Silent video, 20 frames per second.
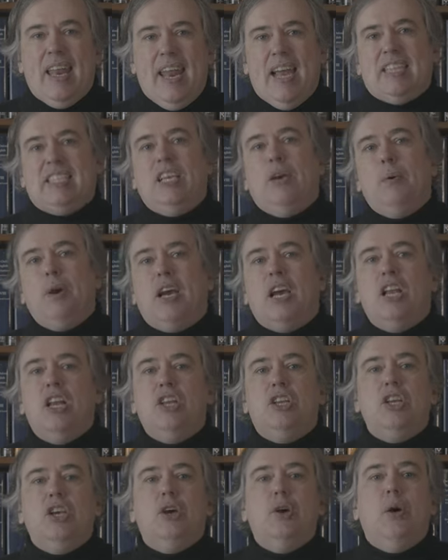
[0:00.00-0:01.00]
Next thing we're going to
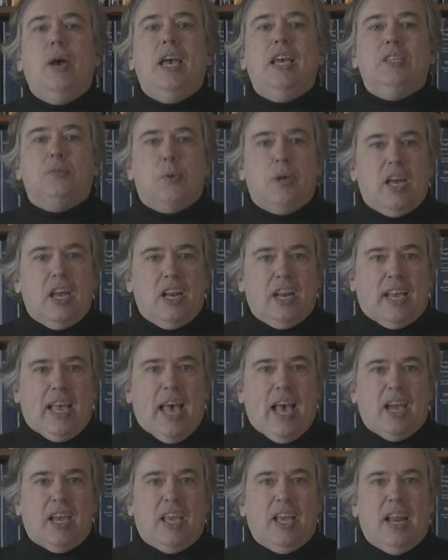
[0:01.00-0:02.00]
do is we're going to
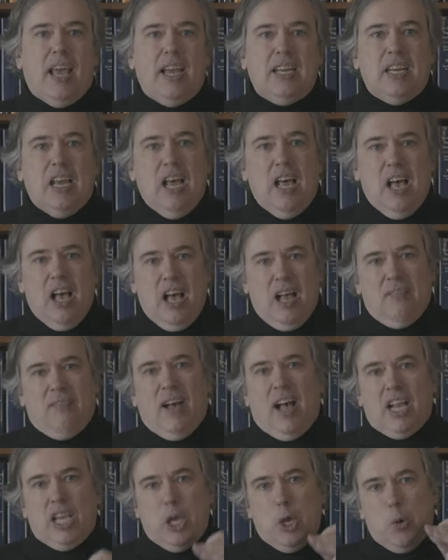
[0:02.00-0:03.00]
calculate a
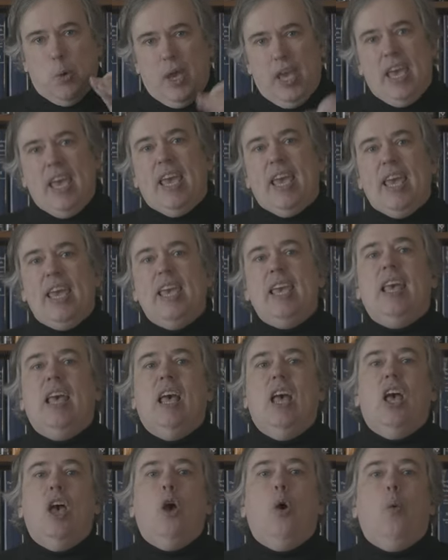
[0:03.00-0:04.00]
value E,
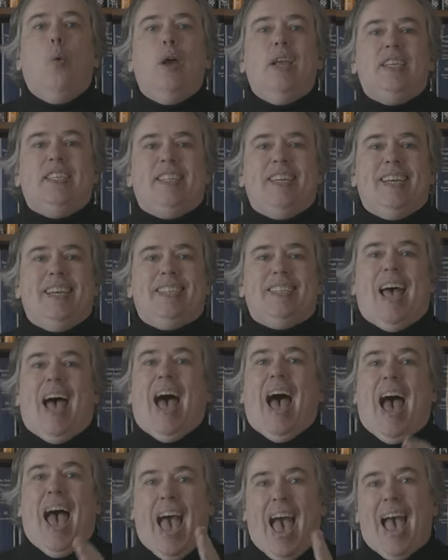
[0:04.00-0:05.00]
which is a
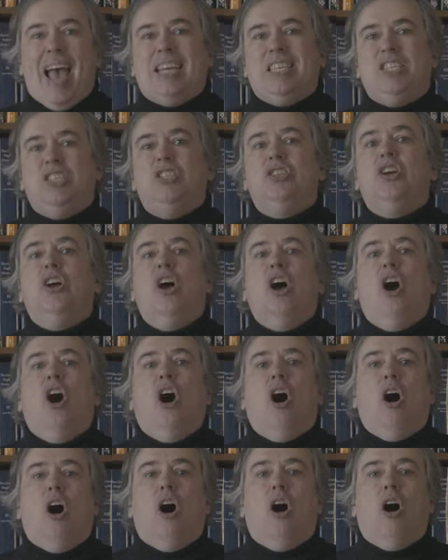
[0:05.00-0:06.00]
hash
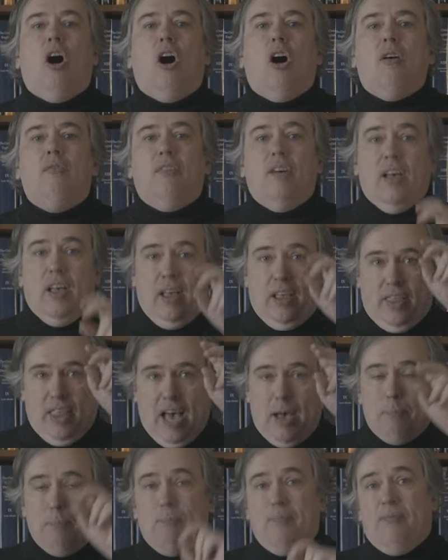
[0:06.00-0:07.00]
of
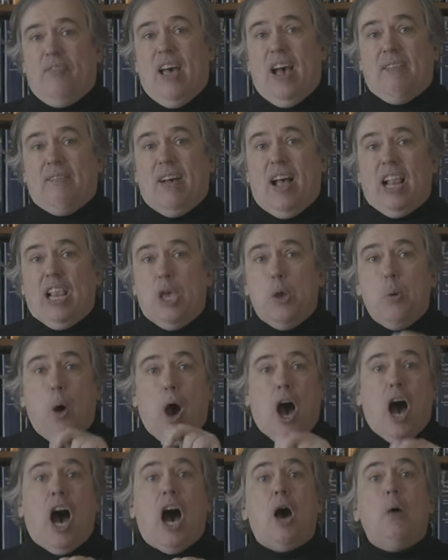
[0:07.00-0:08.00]
that, that value
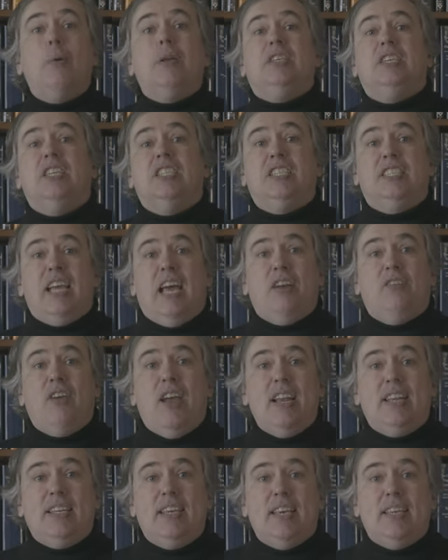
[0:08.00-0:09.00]
R we just
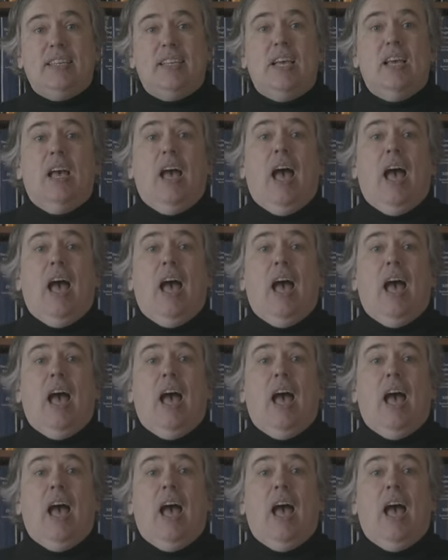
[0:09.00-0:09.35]
generated,